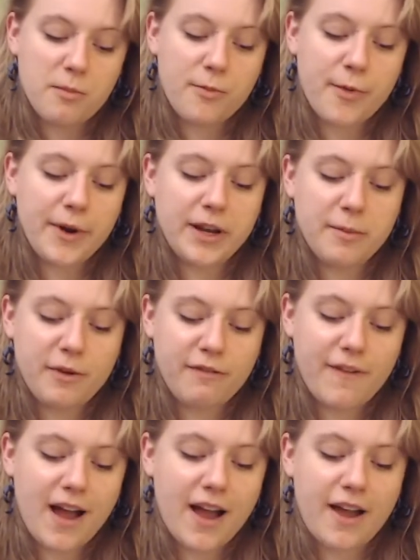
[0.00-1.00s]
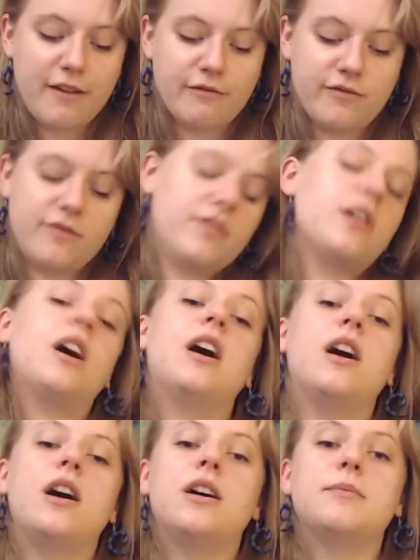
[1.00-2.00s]
Point number 5,
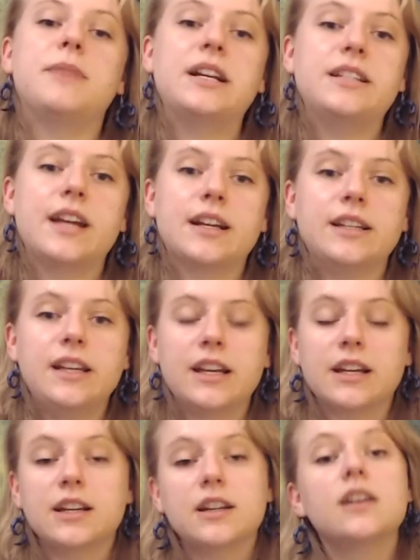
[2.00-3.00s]
my technique.